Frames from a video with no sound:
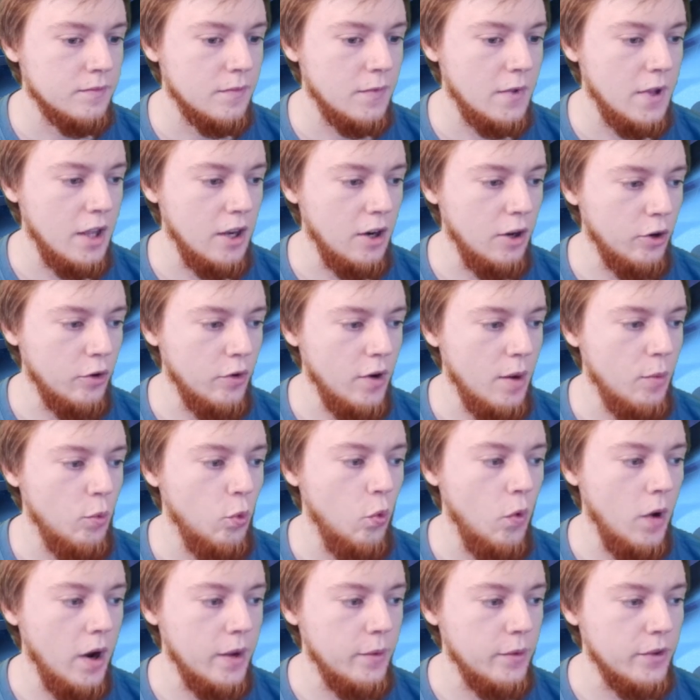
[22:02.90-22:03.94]
And I'll grab
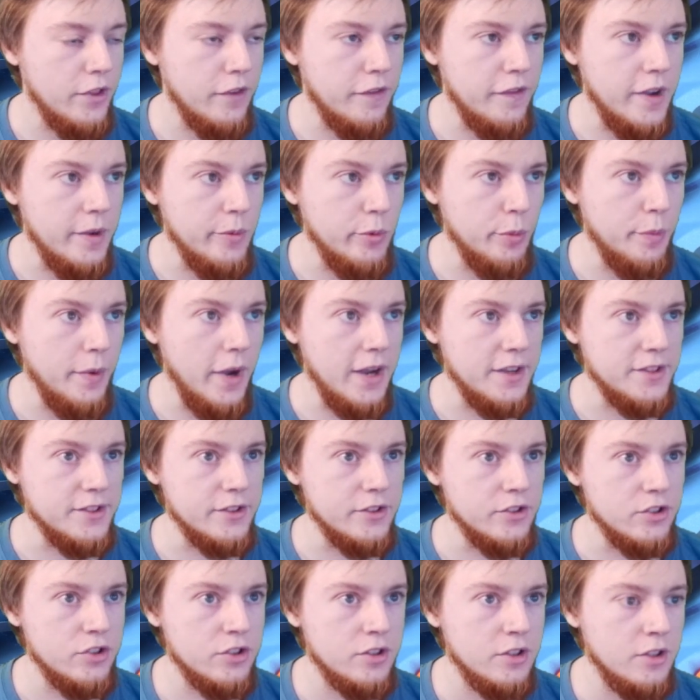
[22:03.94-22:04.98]
white with the Fabled
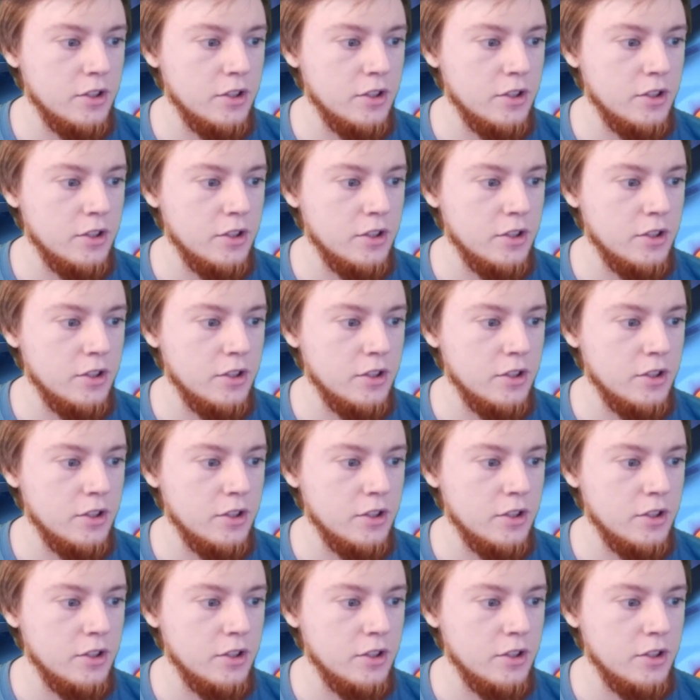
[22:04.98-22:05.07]
Passage.